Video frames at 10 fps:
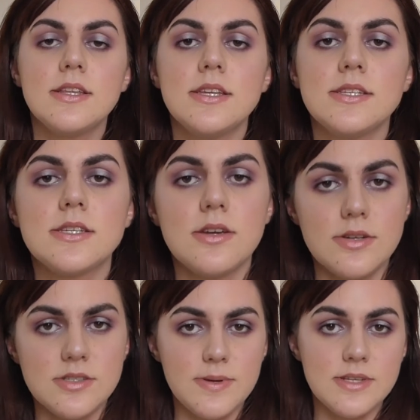This is
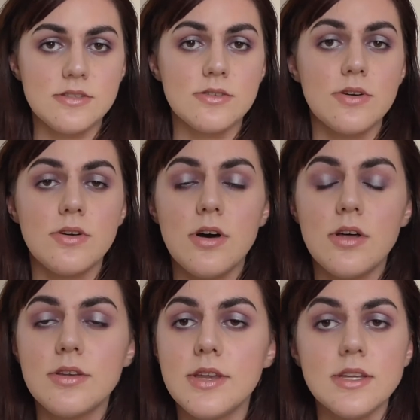going to be a tutorial
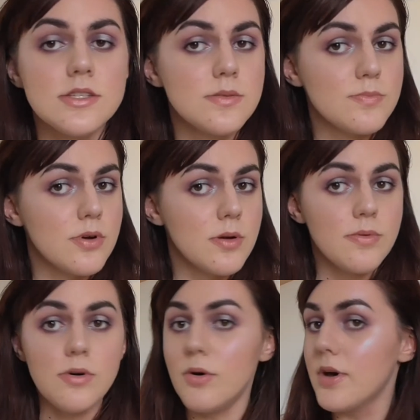on this
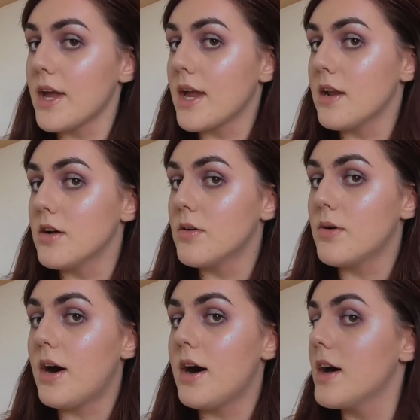purple halo
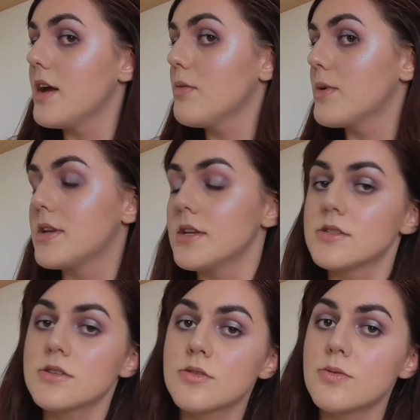eye with
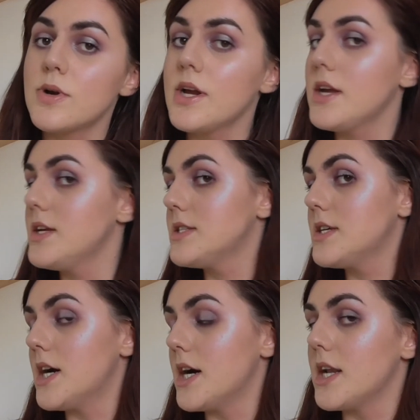this
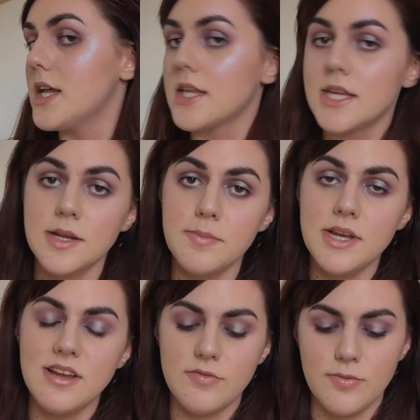crazy highlight that I'm
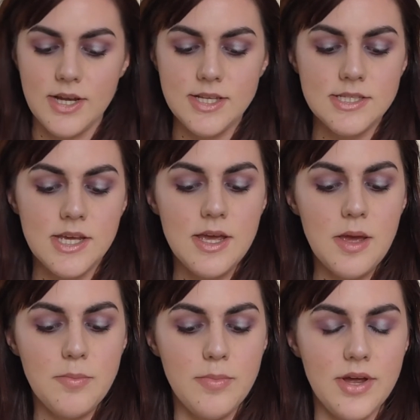in love with,
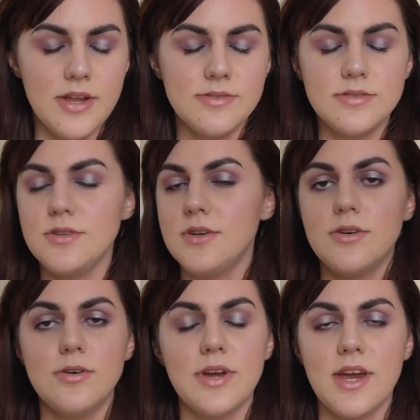but
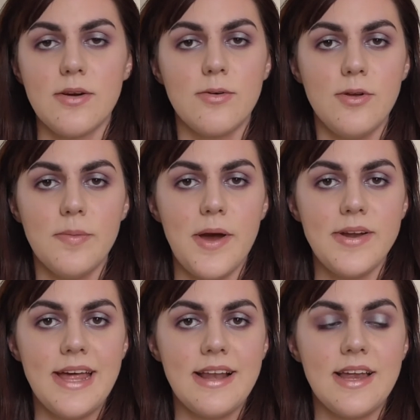you'll hear all about
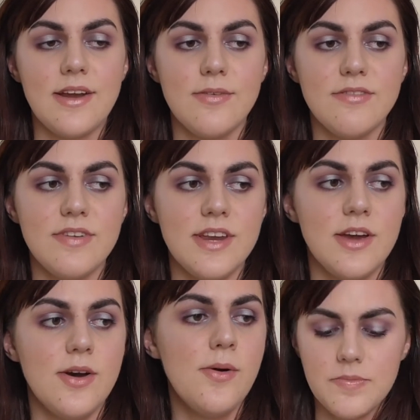that later in the
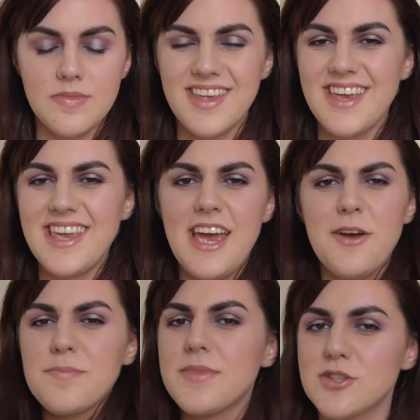video.
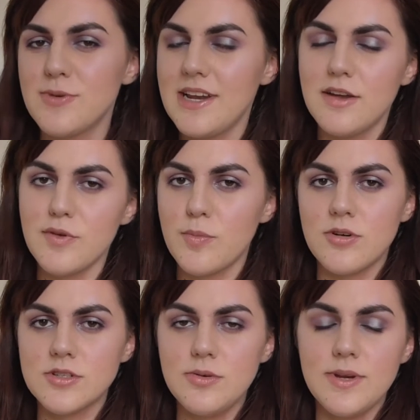Yeah, there's really nothing
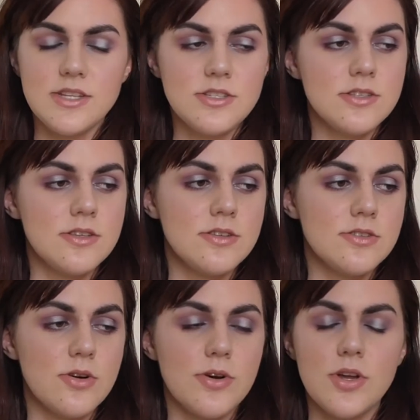more to it. It's just a
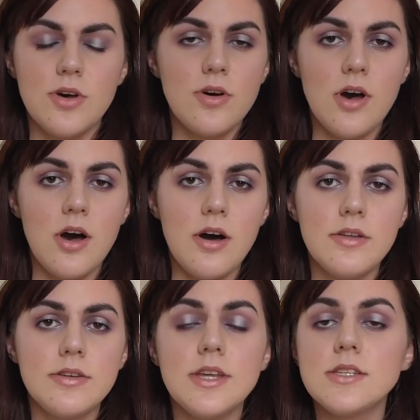tutorial
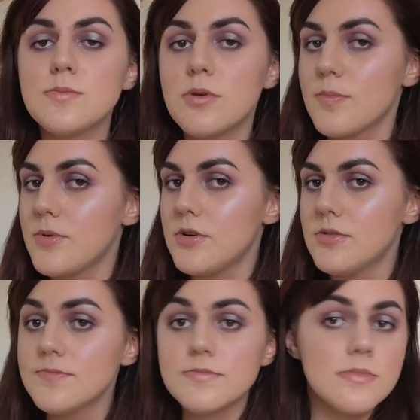on this
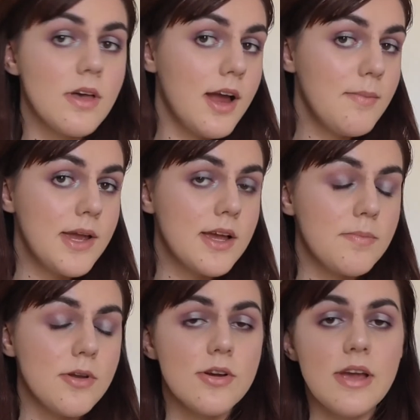purple eye
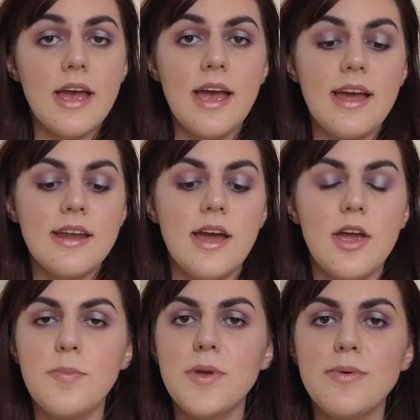makeup look and I
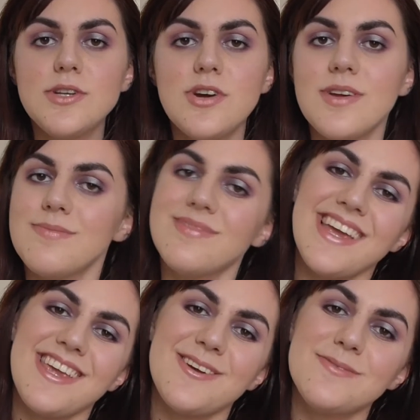hope you enjoy.
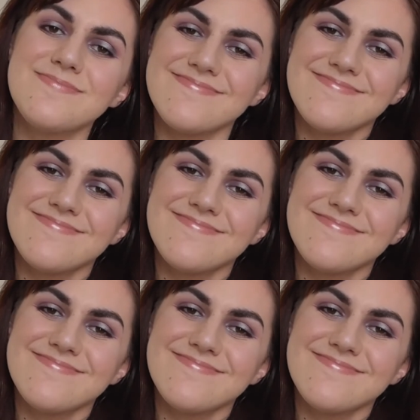Thank you.